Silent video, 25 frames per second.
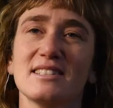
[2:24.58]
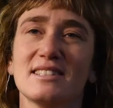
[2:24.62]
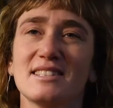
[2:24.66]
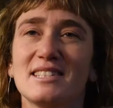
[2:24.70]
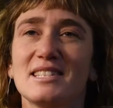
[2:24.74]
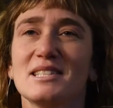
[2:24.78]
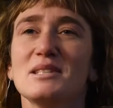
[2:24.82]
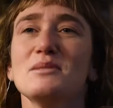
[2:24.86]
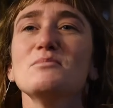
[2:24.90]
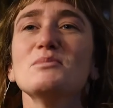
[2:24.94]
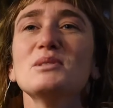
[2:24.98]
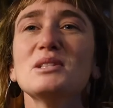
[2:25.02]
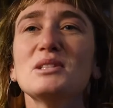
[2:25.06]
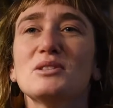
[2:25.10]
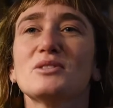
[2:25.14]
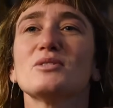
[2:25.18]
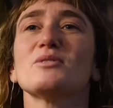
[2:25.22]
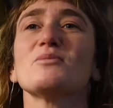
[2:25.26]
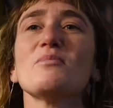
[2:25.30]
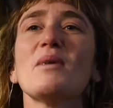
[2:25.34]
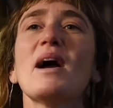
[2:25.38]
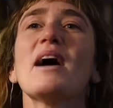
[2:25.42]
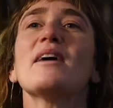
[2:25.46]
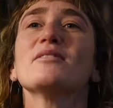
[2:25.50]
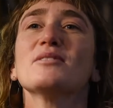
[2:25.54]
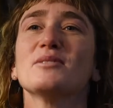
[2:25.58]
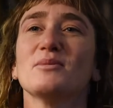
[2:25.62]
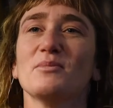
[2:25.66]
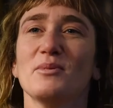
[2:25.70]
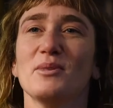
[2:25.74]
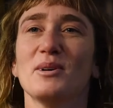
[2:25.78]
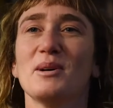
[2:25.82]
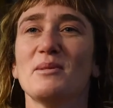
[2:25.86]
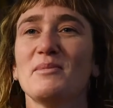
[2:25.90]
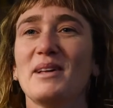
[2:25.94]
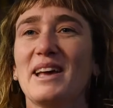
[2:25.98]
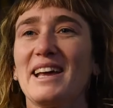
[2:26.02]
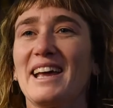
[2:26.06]
it seems insurmountable.
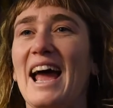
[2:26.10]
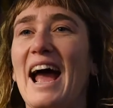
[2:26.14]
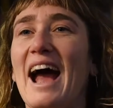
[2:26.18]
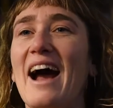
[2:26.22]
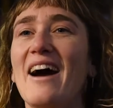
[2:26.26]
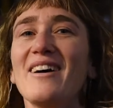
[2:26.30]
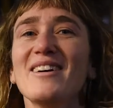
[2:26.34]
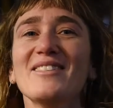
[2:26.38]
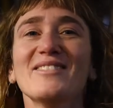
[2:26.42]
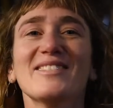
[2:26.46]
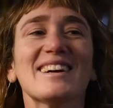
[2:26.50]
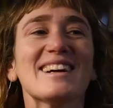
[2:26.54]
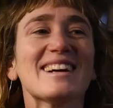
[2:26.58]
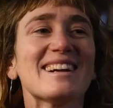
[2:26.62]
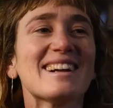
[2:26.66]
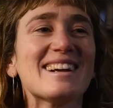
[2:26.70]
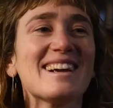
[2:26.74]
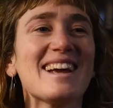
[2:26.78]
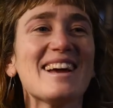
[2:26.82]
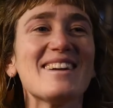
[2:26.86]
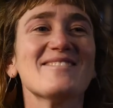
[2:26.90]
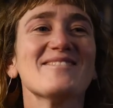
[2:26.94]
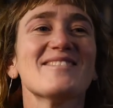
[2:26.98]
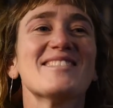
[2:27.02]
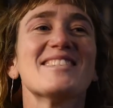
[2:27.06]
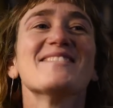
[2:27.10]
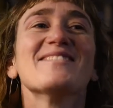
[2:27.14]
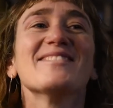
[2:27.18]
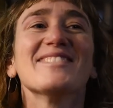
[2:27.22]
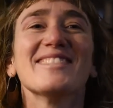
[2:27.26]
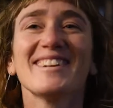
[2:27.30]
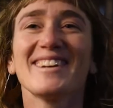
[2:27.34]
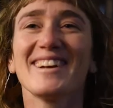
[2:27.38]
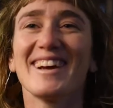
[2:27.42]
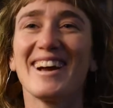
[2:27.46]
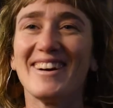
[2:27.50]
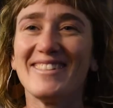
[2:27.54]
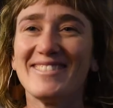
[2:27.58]
I'm like, how am I going to get
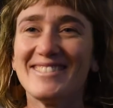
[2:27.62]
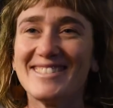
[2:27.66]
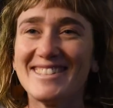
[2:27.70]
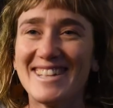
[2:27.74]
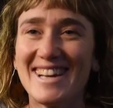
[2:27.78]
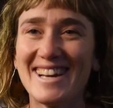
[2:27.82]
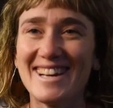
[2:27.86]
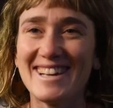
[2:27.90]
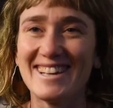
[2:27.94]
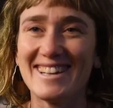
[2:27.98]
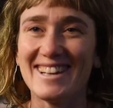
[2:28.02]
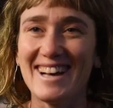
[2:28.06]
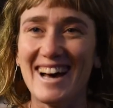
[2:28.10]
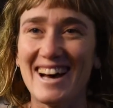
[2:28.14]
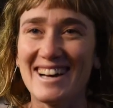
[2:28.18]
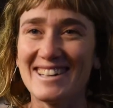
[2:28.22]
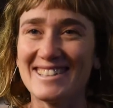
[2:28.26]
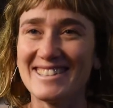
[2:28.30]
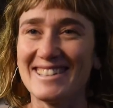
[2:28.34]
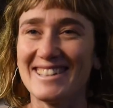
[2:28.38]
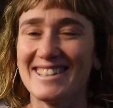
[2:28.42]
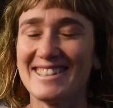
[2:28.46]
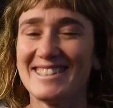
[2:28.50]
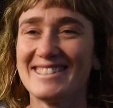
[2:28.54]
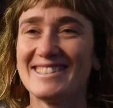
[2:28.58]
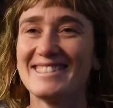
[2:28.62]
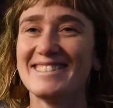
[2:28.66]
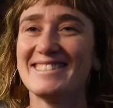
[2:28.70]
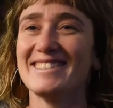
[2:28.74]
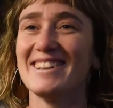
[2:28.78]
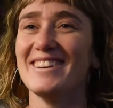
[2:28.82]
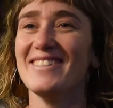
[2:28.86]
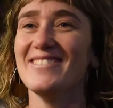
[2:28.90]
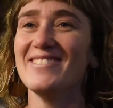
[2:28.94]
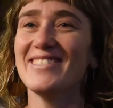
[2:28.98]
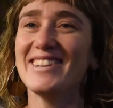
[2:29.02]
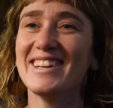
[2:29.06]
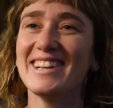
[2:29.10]
people to come and take classes?
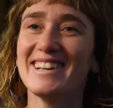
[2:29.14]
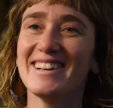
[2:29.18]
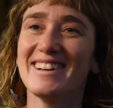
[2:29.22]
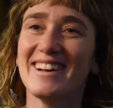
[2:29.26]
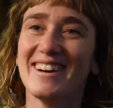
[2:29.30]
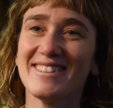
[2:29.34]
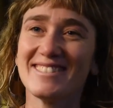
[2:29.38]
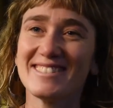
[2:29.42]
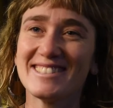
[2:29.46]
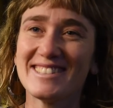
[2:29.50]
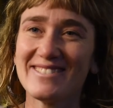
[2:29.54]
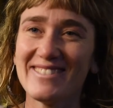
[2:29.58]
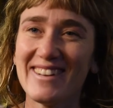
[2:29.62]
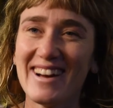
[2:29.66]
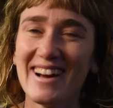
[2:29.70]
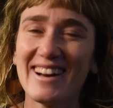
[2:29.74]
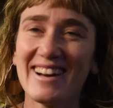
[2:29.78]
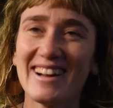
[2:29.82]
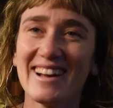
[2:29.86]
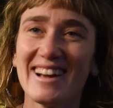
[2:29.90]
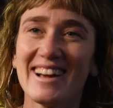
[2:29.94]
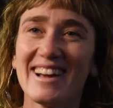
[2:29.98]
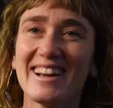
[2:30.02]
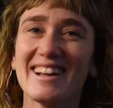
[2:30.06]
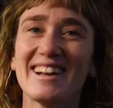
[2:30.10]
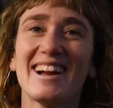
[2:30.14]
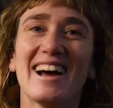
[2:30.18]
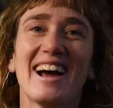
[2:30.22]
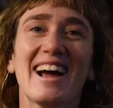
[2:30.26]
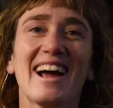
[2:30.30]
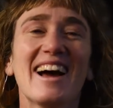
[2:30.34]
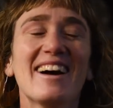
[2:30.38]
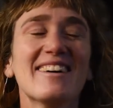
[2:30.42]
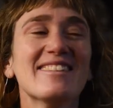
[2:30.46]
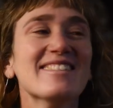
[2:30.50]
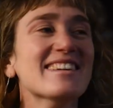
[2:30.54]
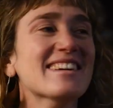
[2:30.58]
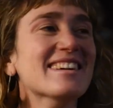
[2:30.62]
Nobody knows about it. I
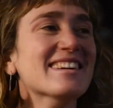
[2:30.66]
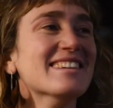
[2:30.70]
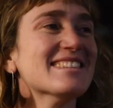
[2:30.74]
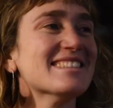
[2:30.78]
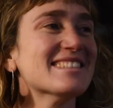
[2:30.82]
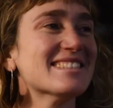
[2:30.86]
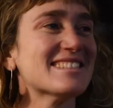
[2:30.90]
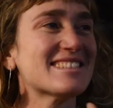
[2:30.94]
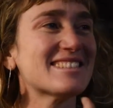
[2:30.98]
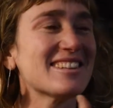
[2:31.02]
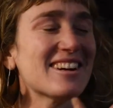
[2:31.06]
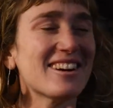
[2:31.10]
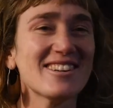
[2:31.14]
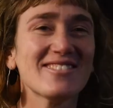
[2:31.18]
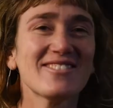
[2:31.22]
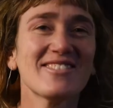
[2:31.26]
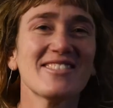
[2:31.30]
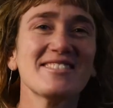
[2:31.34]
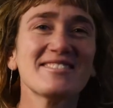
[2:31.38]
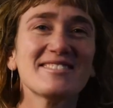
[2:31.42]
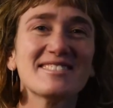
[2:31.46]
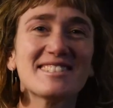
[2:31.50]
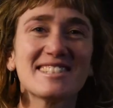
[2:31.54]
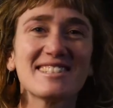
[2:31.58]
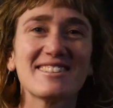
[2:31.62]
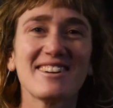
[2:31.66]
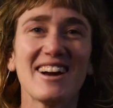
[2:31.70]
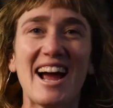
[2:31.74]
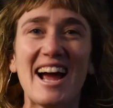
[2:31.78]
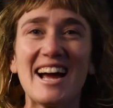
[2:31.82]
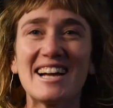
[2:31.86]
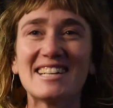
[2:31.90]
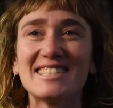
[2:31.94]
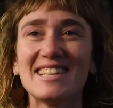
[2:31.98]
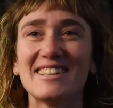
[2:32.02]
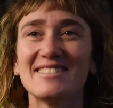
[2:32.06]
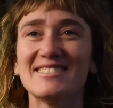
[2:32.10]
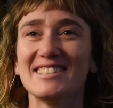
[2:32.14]
have to start from
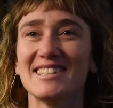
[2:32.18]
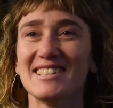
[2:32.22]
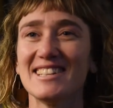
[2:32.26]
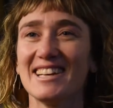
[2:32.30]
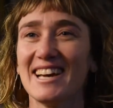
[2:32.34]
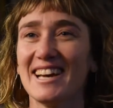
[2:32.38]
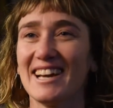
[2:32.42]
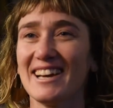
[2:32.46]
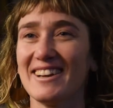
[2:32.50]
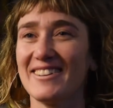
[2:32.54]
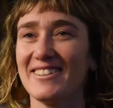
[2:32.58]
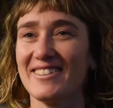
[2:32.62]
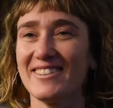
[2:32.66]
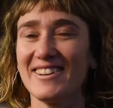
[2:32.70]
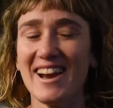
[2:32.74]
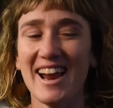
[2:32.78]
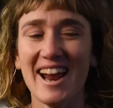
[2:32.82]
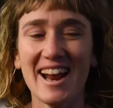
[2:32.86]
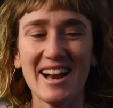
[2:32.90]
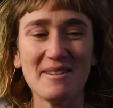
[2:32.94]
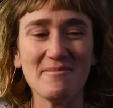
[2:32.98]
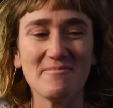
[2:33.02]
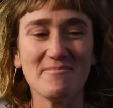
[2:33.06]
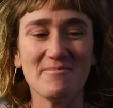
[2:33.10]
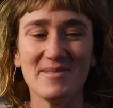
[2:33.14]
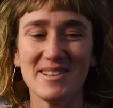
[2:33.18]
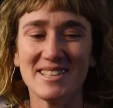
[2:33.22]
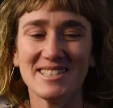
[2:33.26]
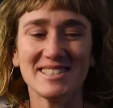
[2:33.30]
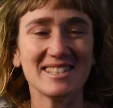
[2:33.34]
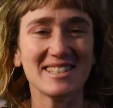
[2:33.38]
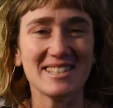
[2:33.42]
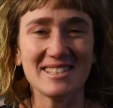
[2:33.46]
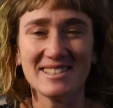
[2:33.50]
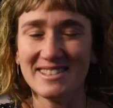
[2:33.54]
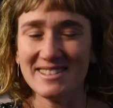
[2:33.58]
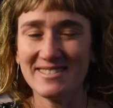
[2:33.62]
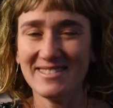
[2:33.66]
scratch. I have to, like, create a
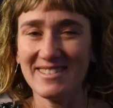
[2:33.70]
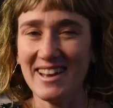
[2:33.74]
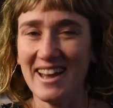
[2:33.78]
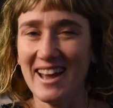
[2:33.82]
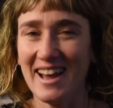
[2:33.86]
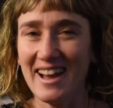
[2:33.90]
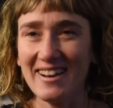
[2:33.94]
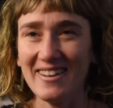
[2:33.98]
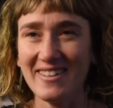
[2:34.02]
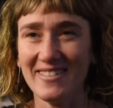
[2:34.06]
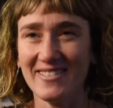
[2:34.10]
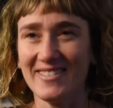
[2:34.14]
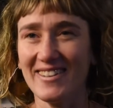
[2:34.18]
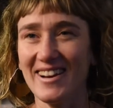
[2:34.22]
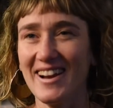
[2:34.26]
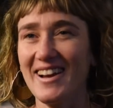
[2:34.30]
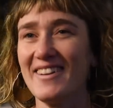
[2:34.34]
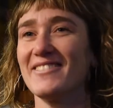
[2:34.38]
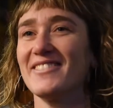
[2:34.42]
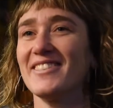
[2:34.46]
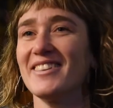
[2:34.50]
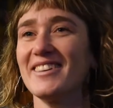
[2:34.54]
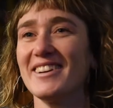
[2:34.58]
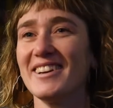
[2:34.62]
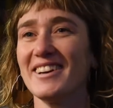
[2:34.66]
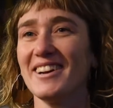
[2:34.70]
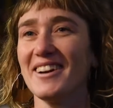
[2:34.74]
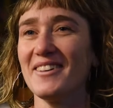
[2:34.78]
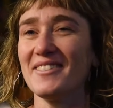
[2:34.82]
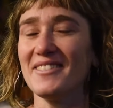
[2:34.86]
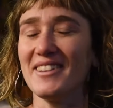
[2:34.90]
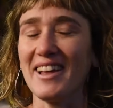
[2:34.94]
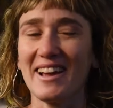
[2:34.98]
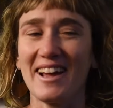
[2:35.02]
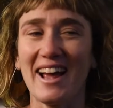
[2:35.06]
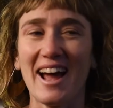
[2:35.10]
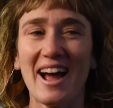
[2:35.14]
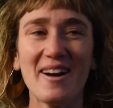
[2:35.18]
business plan or whatever, you know,
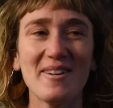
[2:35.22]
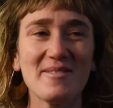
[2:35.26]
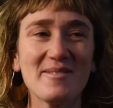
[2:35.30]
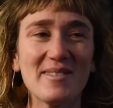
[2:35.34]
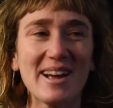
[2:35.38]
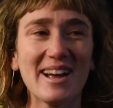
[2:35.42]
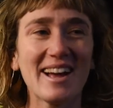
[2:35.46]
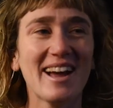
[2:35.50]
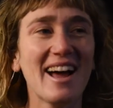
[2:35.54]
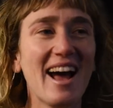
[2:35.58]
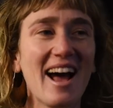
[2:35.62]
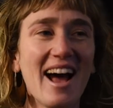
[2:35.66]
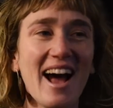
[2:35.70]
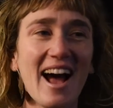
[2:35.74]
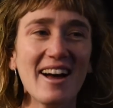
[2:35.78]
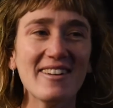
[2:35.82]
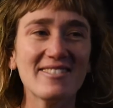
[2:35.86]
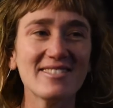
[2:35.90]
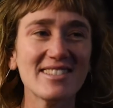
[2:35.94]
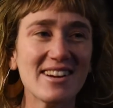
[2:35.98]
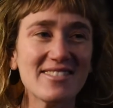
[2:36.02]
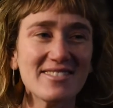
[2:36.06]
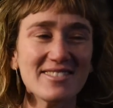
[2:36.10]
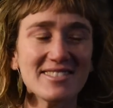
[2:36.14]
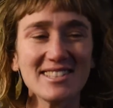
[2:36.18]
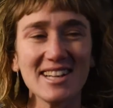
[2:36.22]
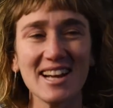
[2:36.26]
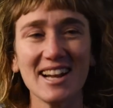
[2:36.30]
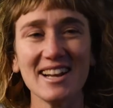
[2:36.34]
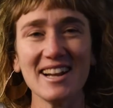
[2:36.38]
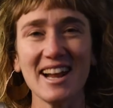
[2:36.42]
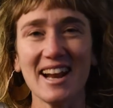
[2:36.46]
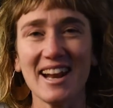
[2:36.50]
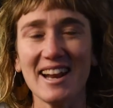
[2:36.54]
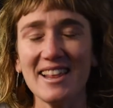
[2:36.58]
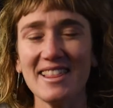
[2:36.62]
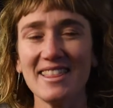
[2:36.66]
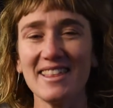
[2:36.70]
like, how am I? I've never done
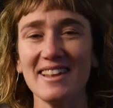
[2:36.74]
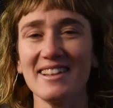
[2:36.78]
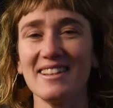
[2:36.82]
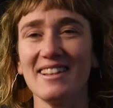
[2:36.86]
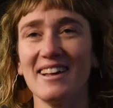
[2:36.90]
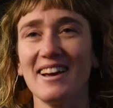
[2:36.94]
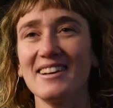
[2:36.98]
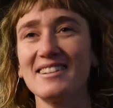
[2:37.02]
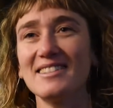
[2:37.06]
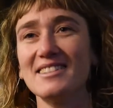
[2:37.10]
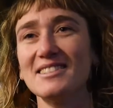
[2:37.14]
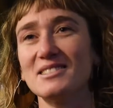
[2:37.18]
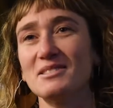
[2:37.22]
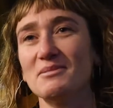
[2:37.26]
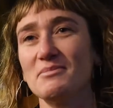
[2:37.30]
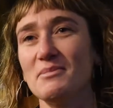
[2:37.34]
anything like this